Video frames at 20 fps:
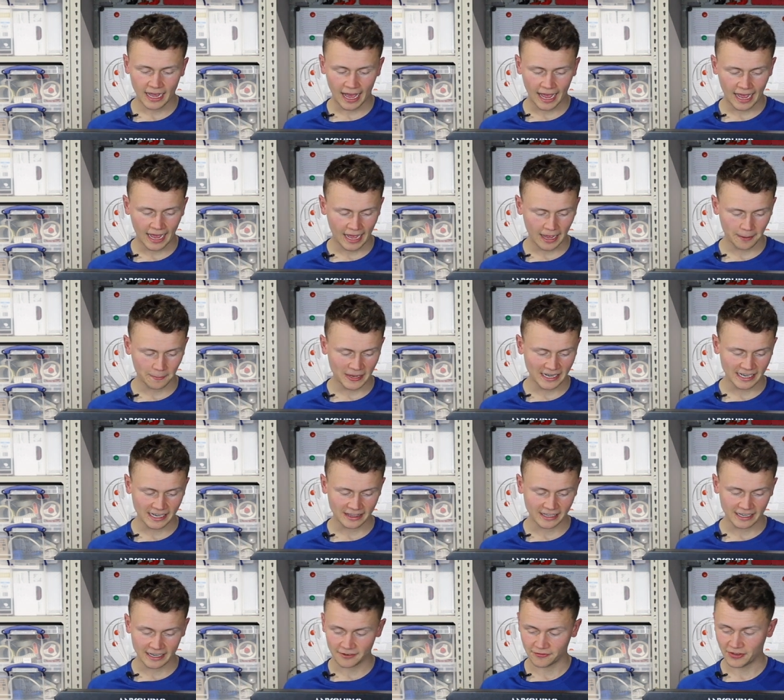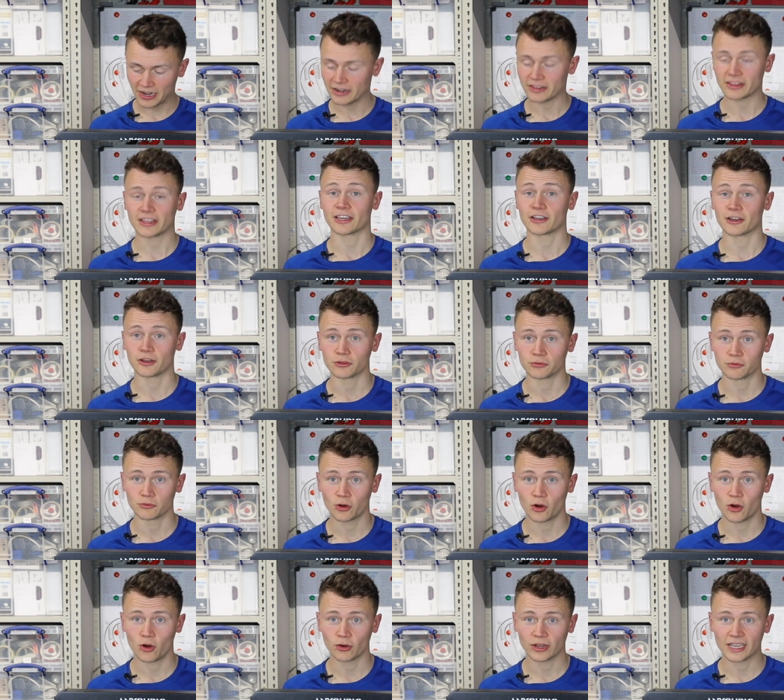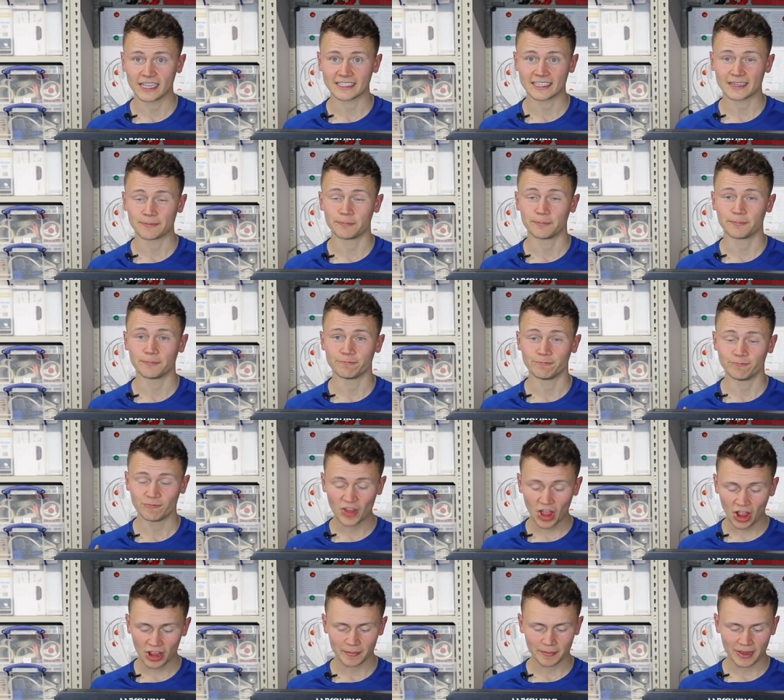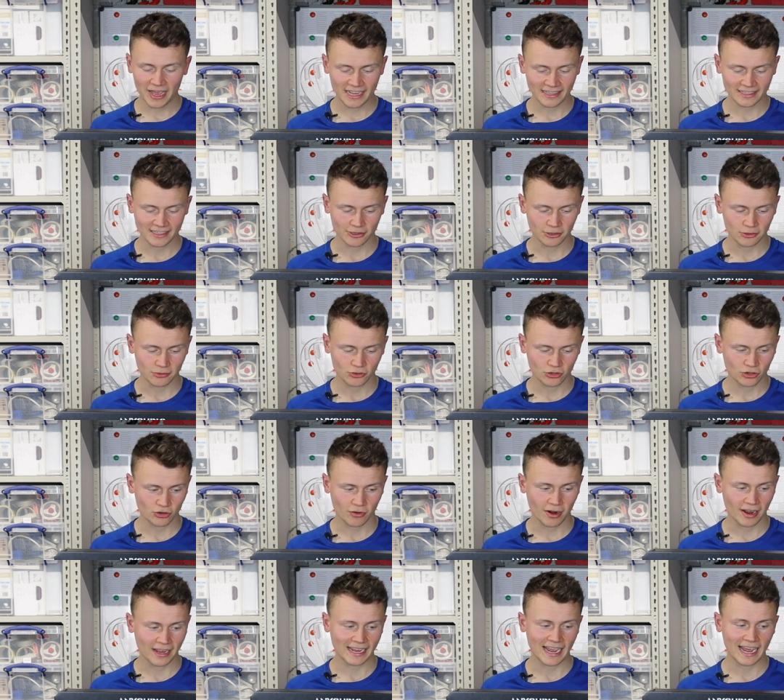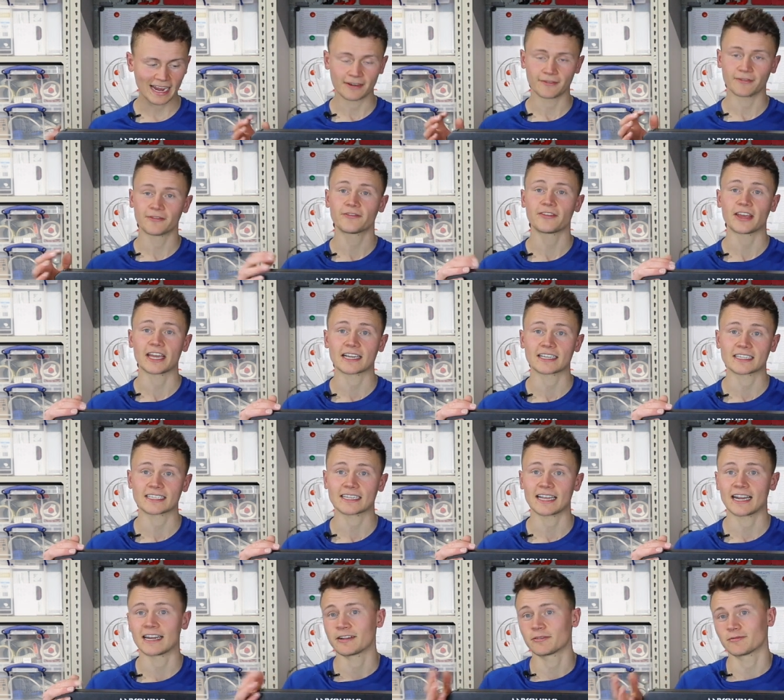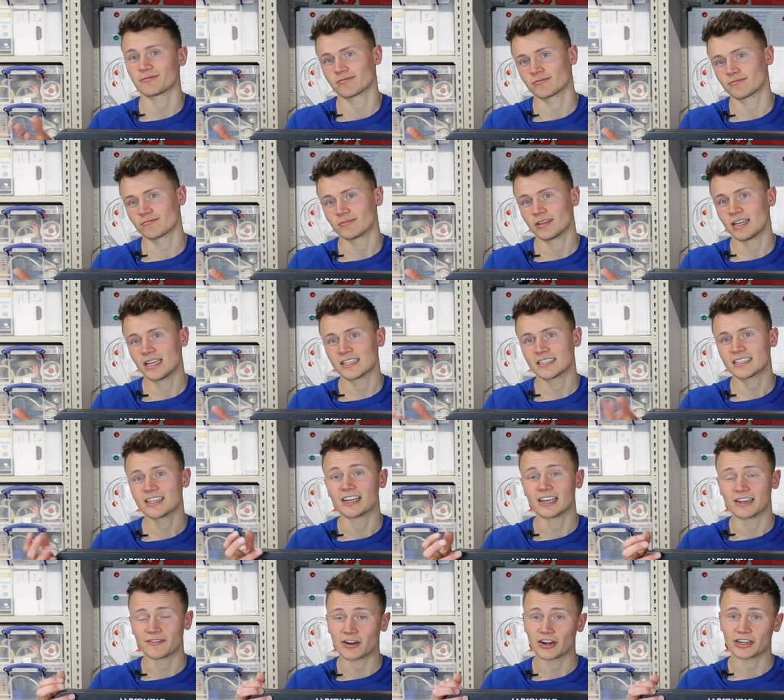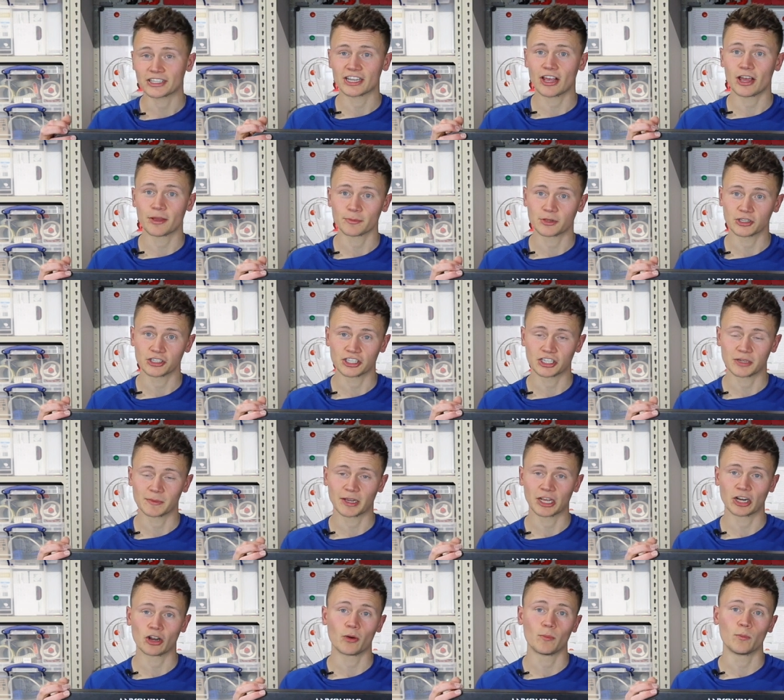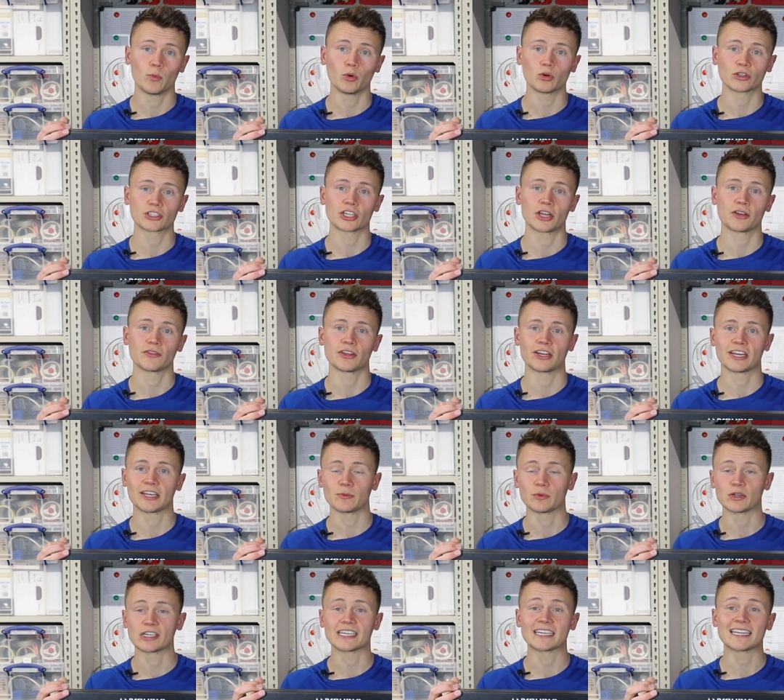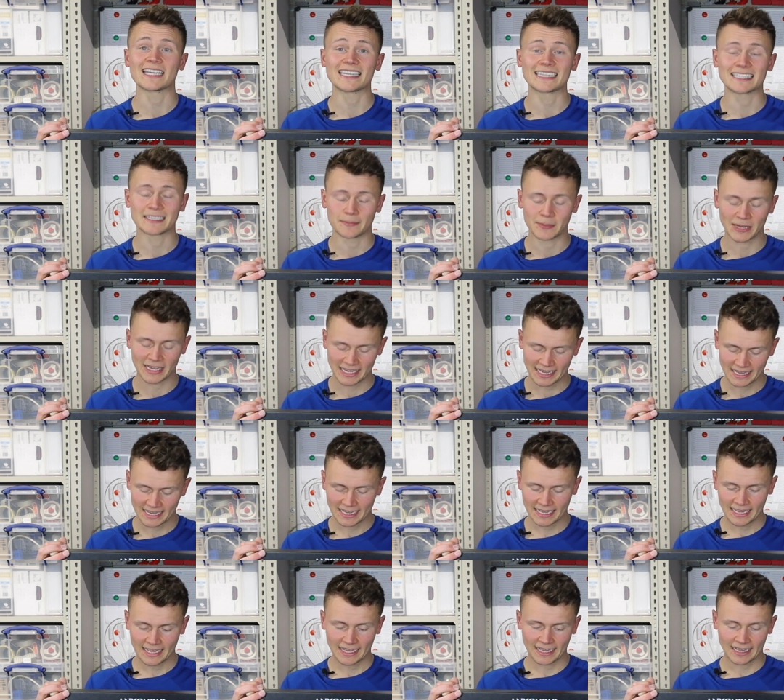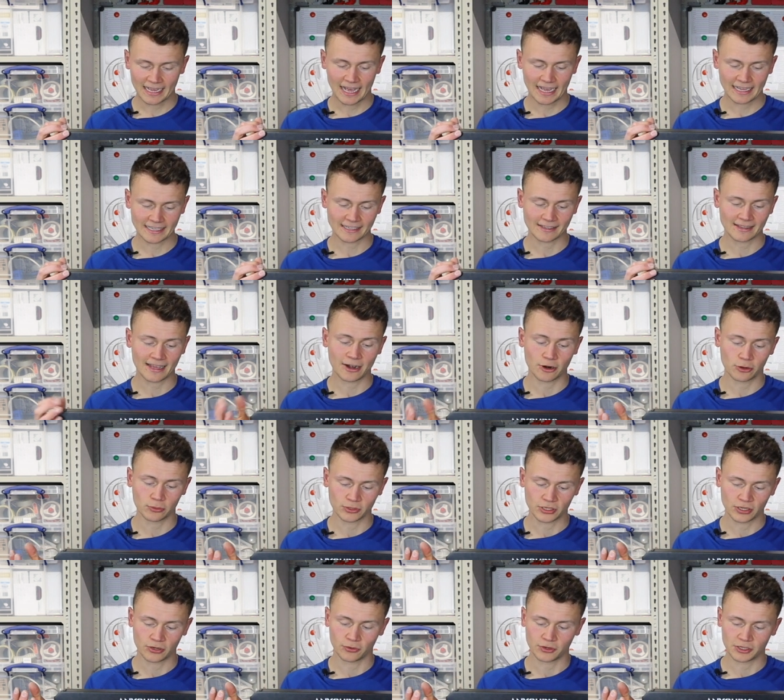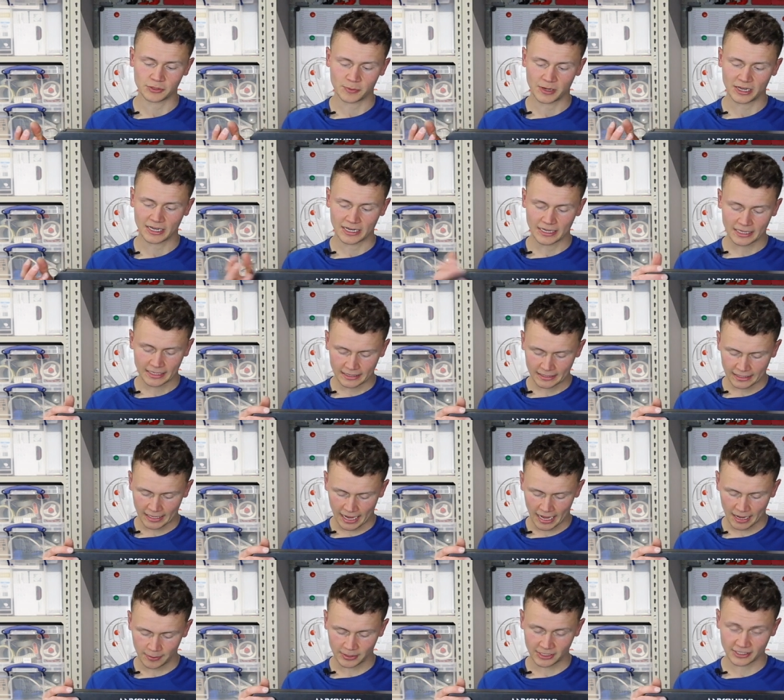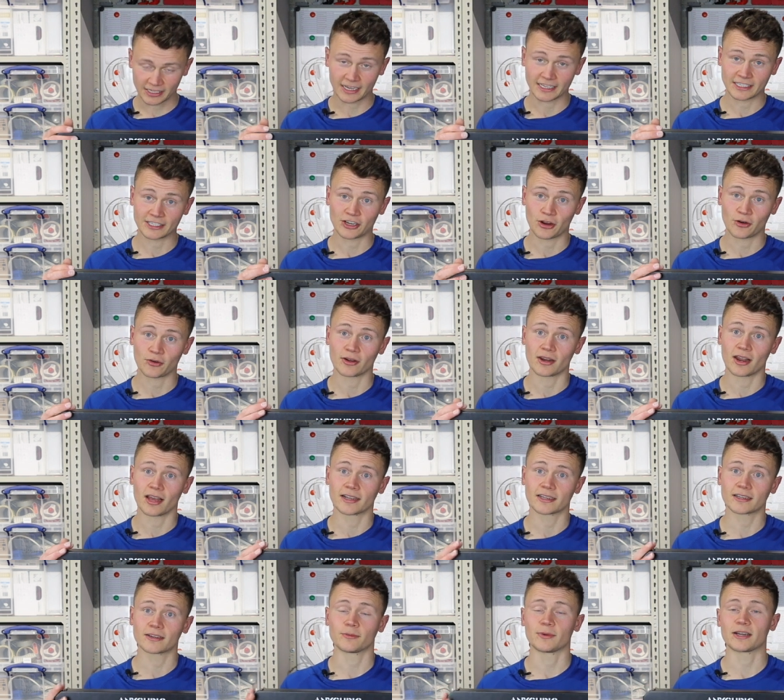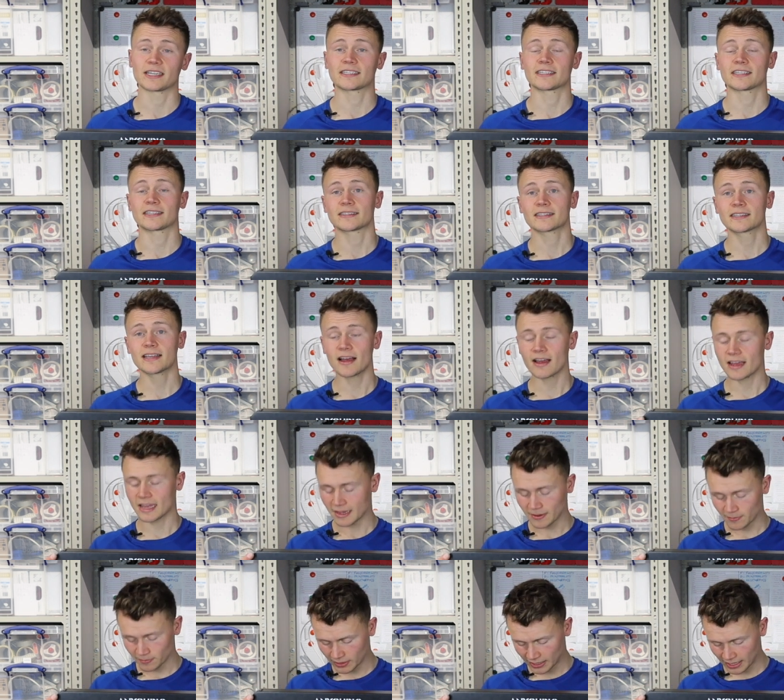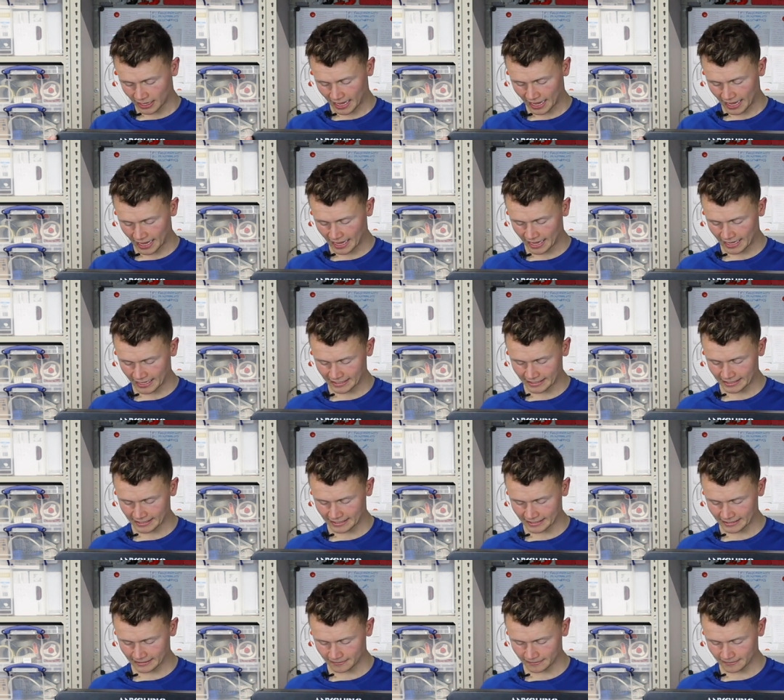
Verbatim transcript: uh, meaning that if anything goes wrong, it's a nightmare to try and fix, and certainly very time consuming, a lot more so than it would need to be. Uh, so that always annoys me uh, because I don't like wasting time. And